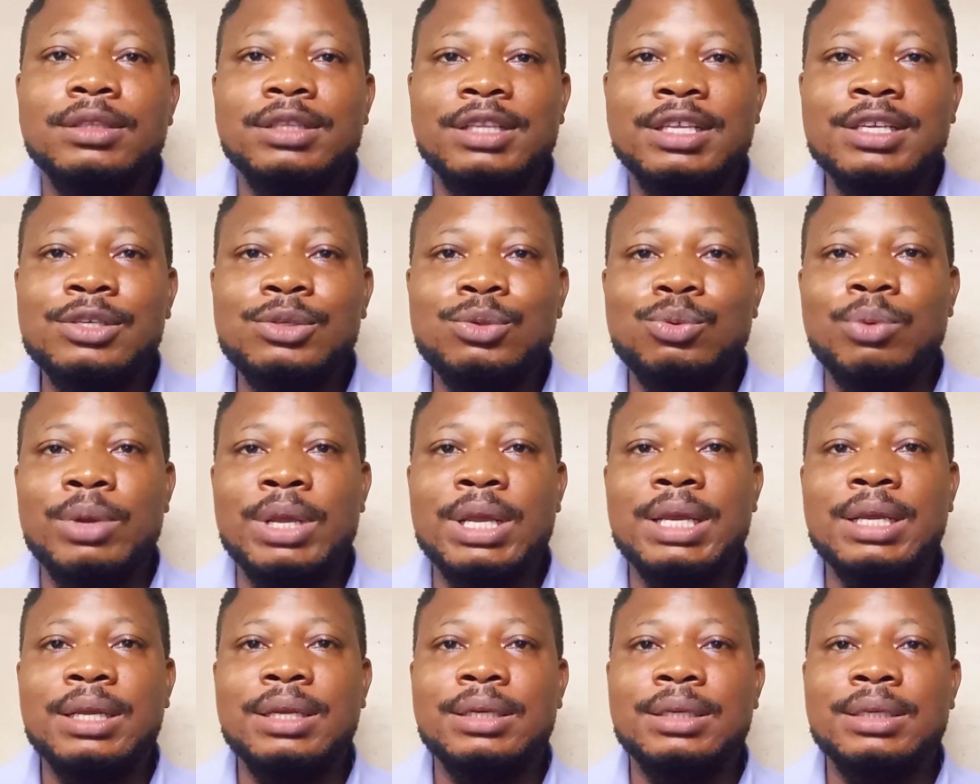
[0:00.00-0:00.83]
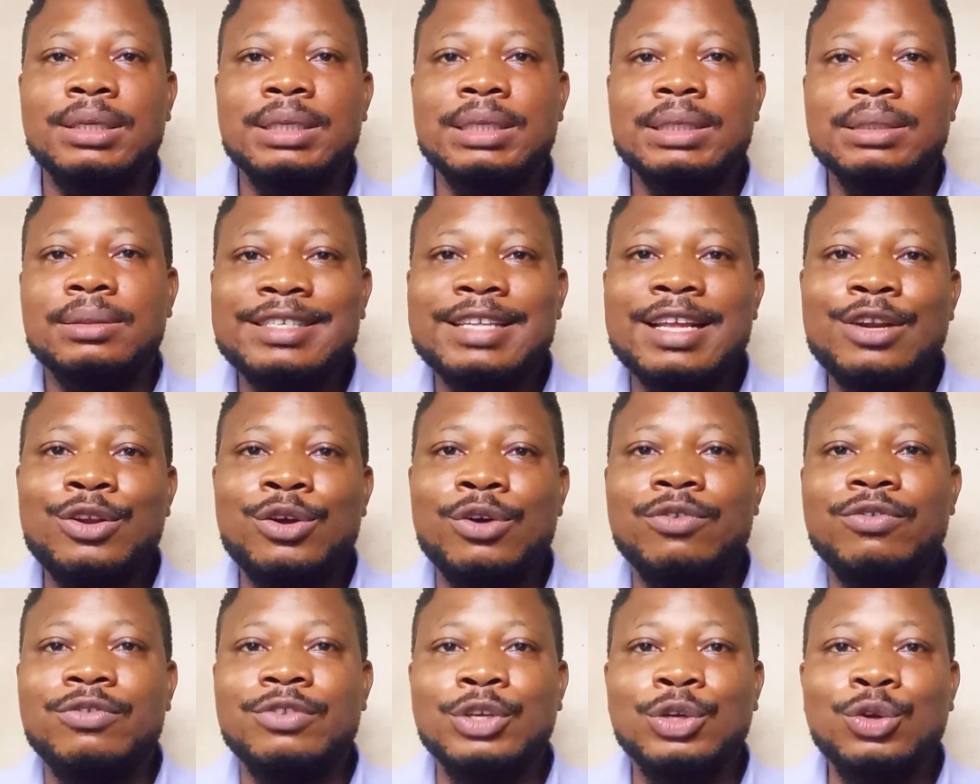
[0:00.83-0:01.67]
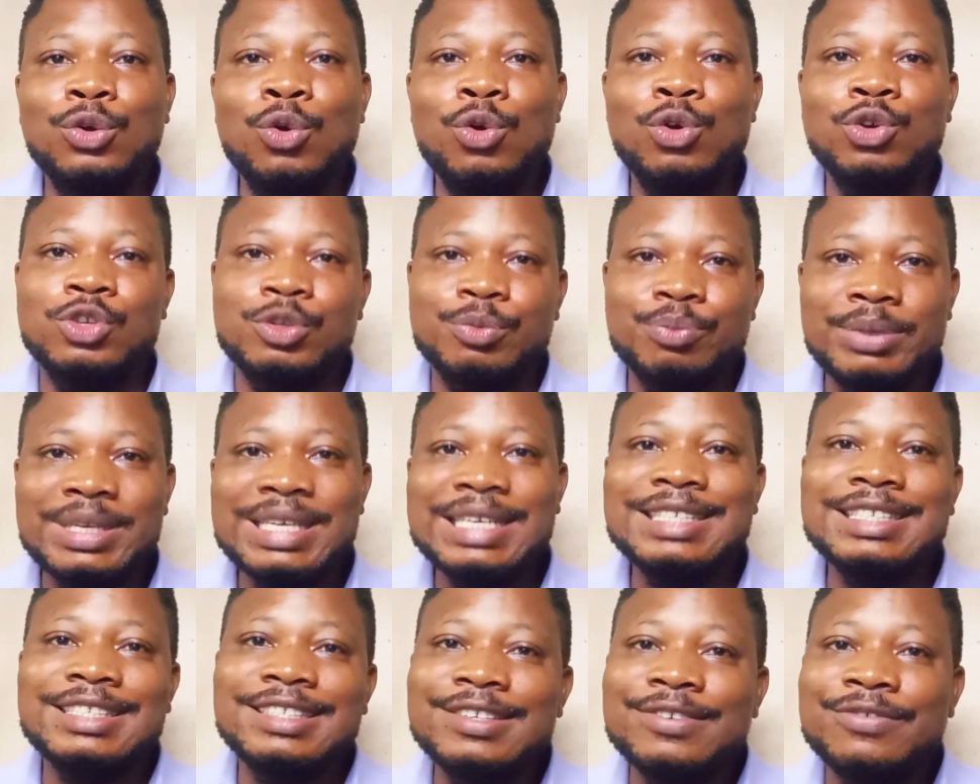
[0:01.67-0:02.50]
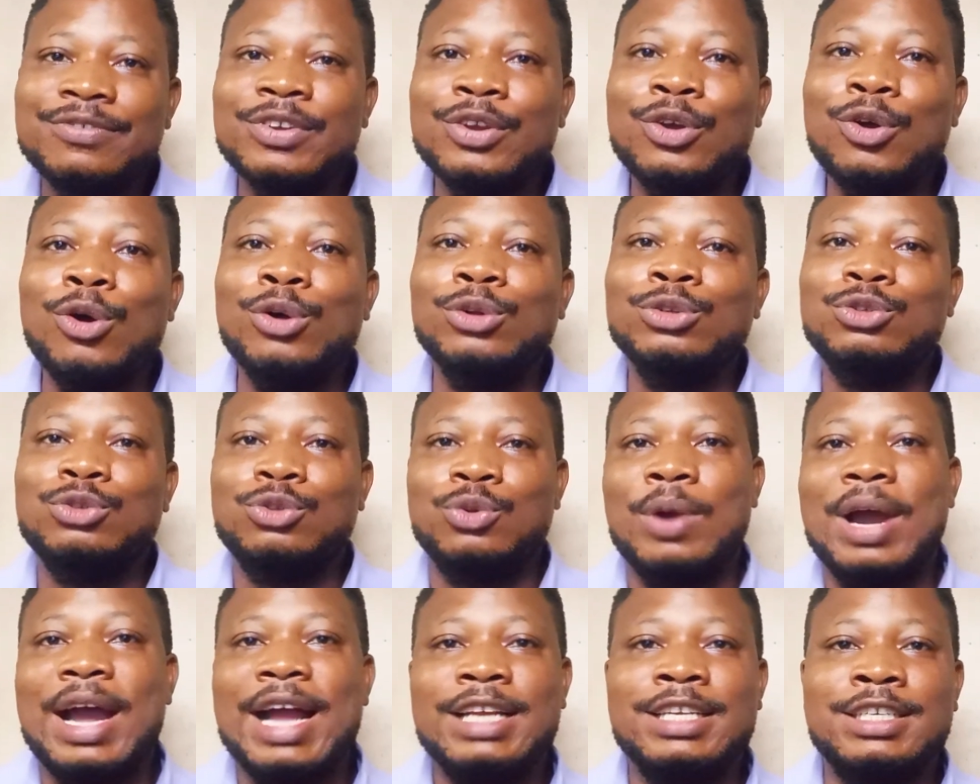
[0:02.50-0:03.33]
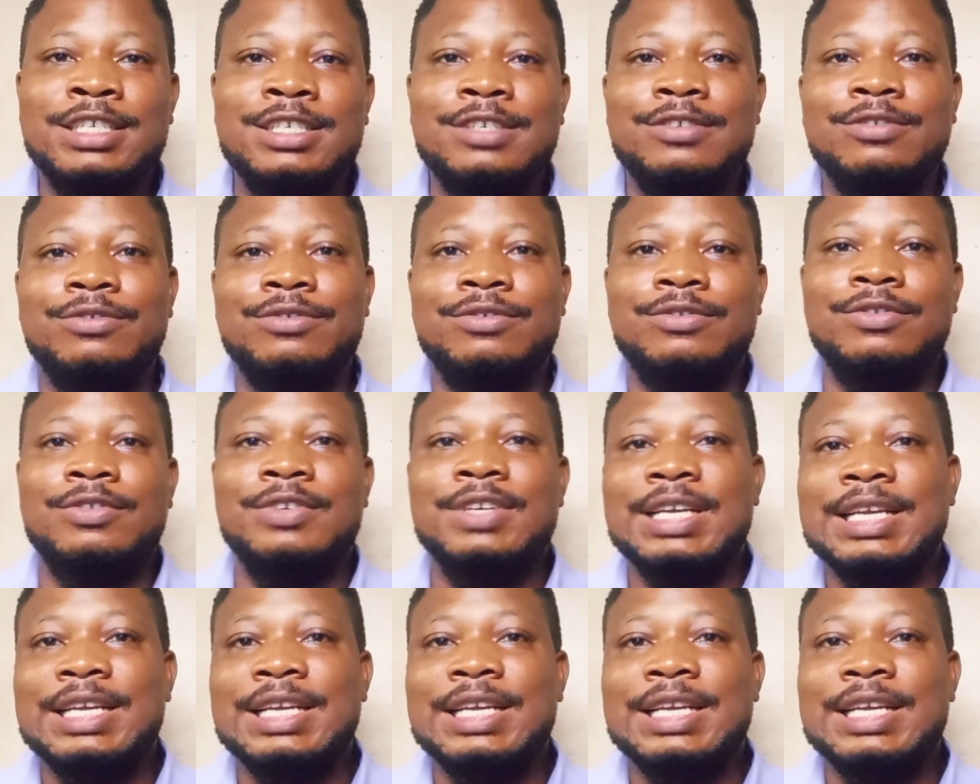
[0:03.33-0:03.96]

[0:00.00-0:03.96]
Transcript: This way, instead of the goals being difficult to achieve,